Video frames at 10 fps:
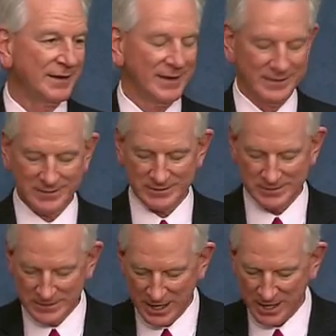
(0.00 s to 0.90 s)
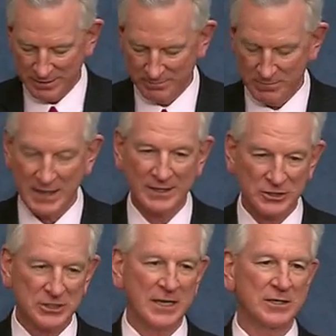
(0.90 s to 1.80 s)
it does not make
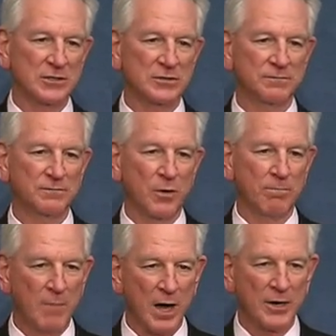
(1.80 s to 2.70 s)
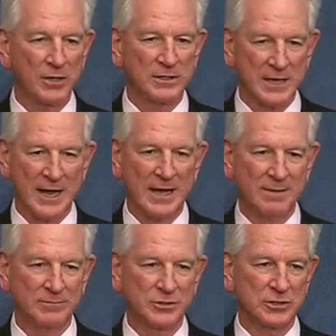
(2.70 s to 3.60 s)
sense for modern
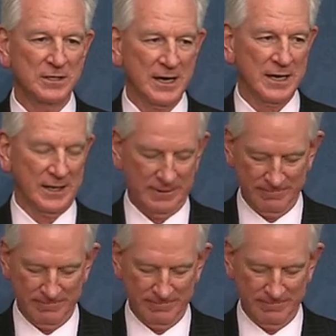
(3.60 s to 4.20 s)
times today.